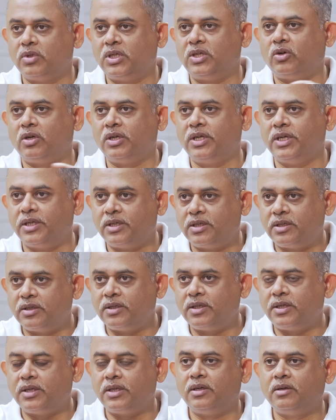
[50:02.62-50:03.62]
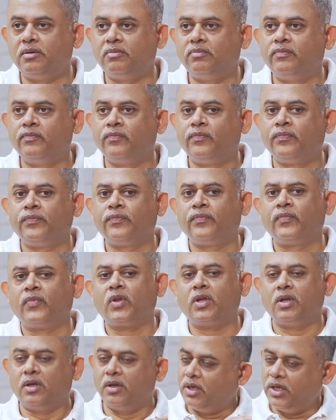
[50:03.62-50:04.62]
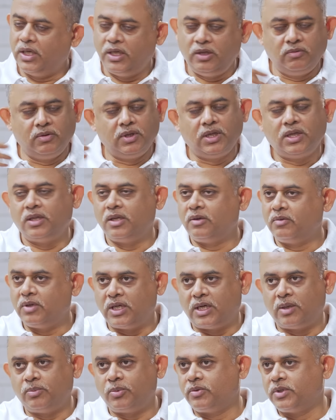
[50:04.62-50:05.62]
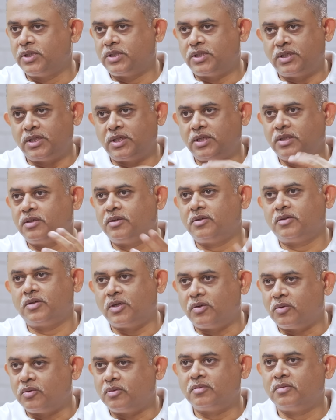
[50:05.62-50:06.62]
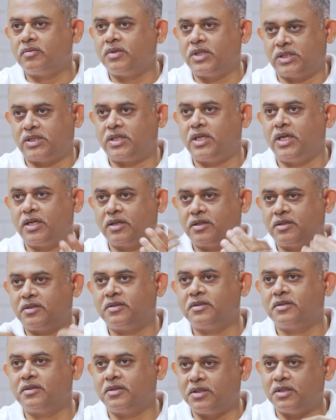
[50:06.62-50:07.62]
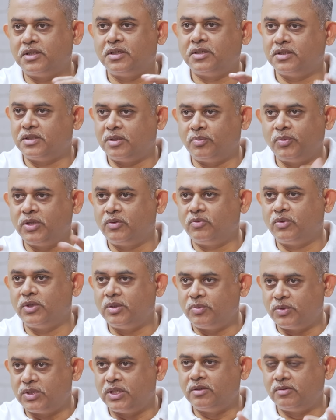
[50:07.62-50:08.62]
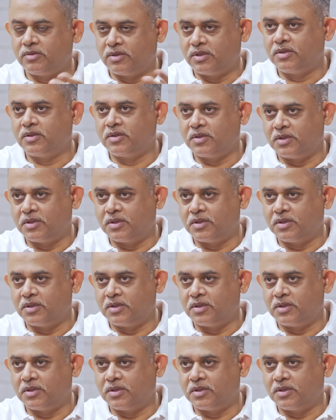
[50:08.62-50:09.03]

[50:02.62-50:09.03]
an audit. Anyway, they will arm twist and extract something for themselves.